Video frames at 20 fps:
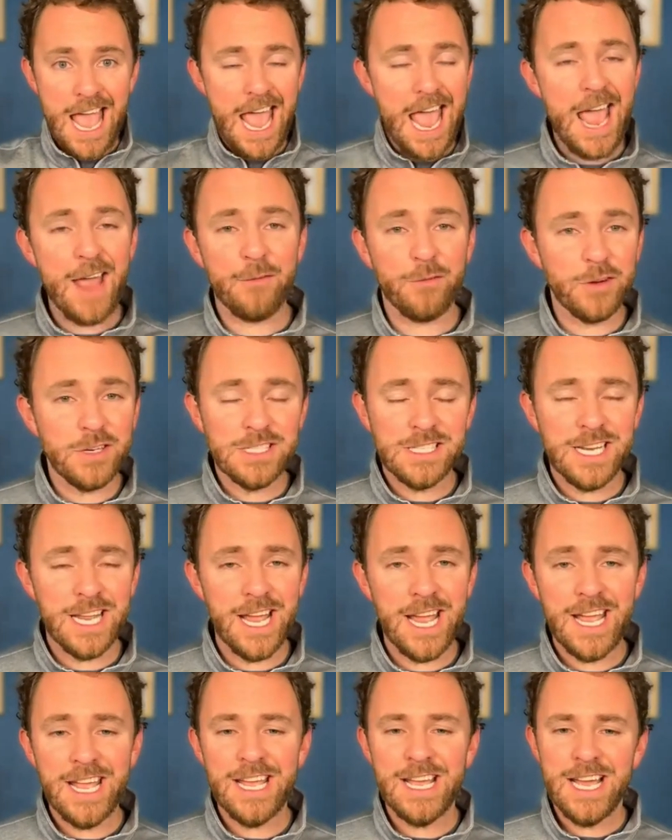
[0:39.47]
every
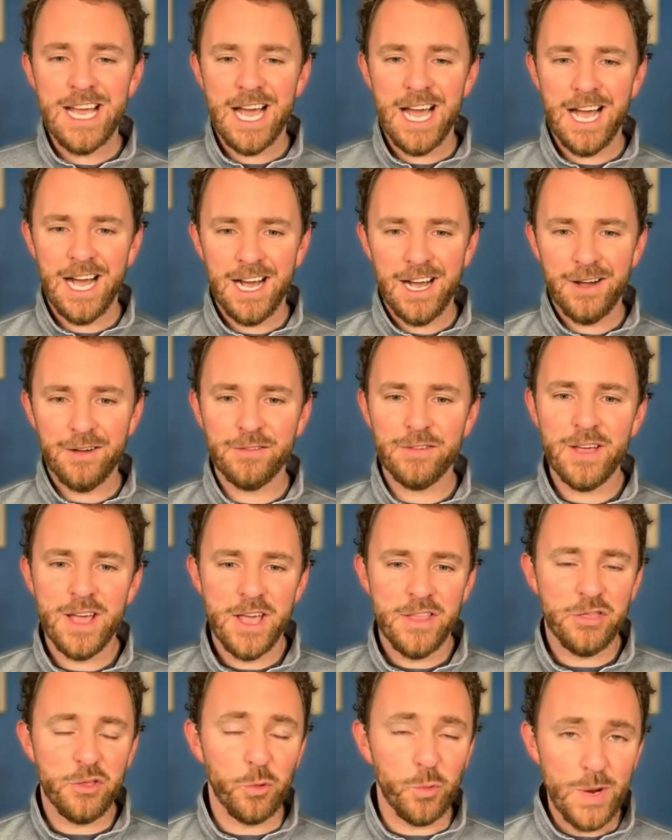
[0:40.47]
day of
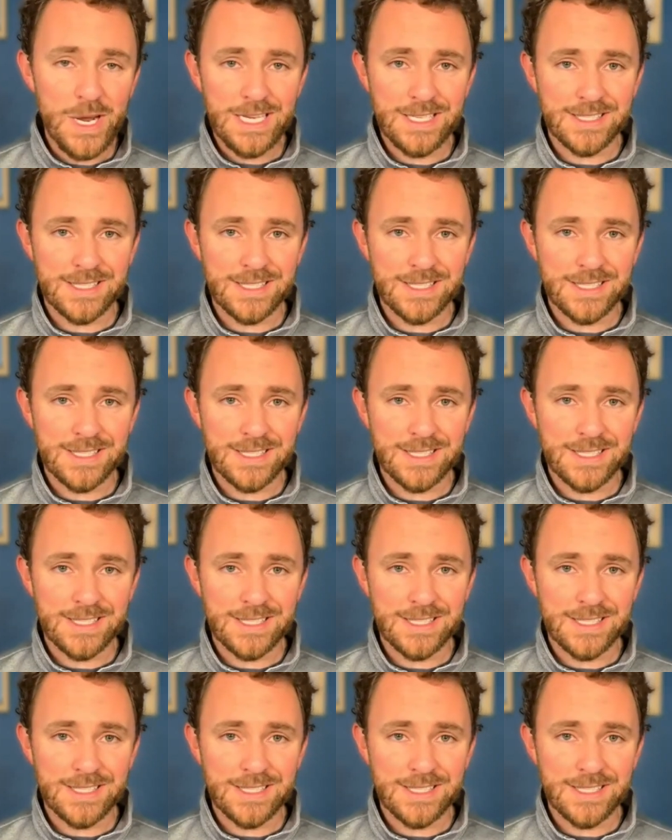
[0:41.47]
the week.